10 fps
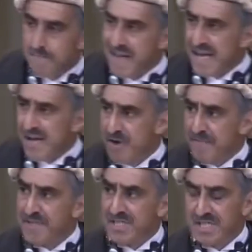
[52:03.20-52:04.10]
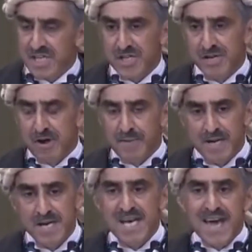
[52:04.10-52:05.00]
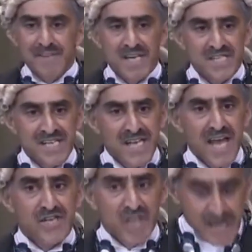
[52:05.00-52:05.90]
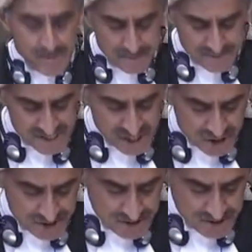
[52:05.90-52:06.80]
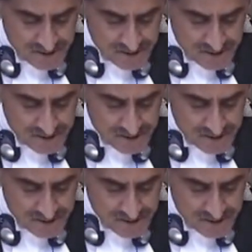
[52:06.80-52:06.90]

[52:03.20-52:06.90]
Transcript: Making reference to such an agreement evidences a genuine position